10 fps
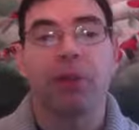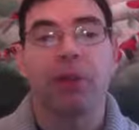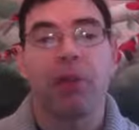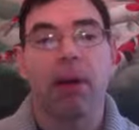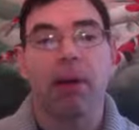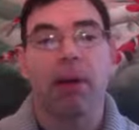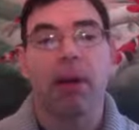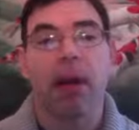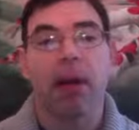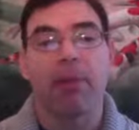binding
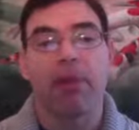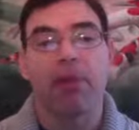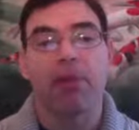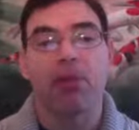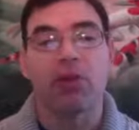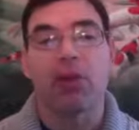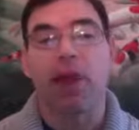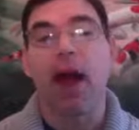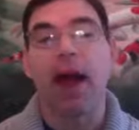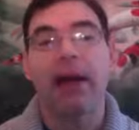globulin super
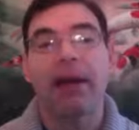high.